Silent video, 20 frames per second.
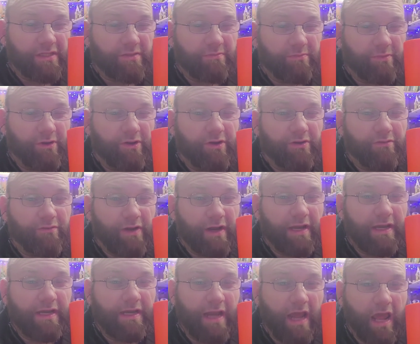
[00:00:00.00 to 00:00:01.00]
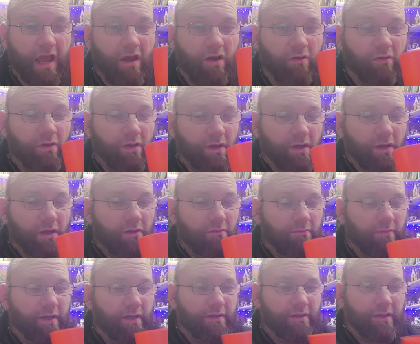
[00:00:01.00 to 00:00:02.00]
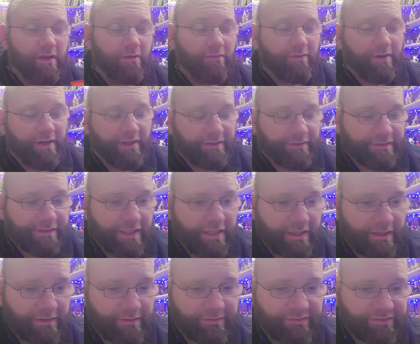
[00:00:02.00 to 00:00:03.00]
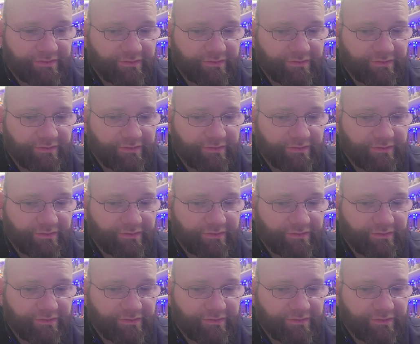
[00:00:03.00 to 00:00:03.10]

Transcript: actually burning right now. But I want to say